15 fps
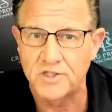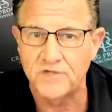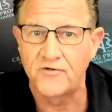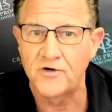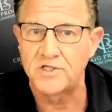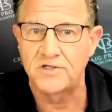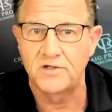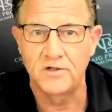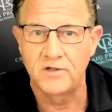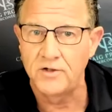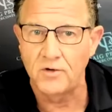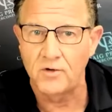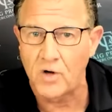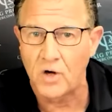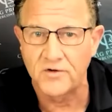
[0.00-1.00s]
first. You
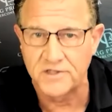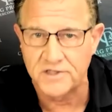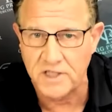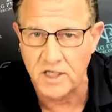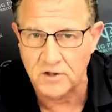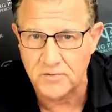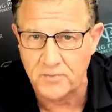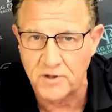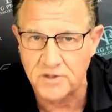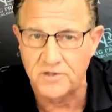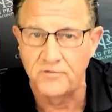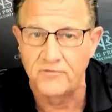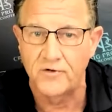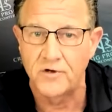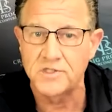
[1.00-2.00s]
don't call the
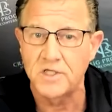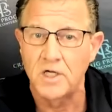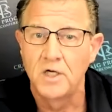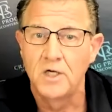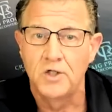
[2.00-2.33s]
salesperson first.